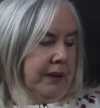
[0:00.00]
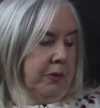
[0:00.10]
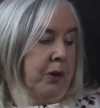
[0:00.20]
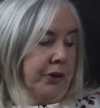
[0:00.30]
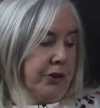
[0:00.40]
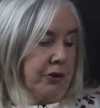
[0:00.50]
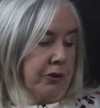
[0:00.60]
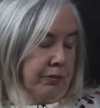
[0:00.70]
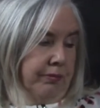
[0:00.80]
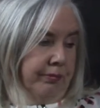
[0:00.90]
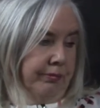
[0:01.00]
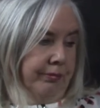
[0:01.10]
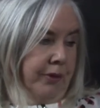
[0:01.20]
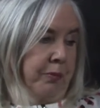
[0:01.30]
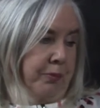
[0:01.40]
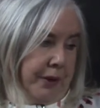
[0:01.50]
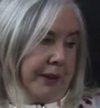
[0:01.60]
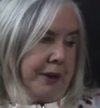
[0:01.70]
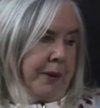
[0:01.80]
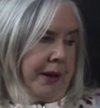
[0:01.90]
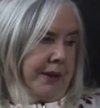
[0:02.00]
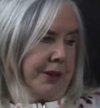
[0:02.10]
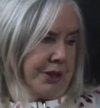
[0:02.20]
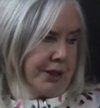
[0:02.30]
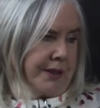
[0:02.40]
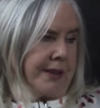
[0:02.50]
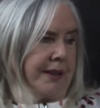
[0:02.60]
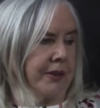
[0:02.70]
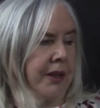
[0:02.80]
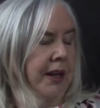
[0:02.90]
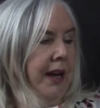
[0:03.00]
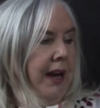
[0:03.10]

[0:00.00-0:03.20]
wanting to upgrade the parish, etc.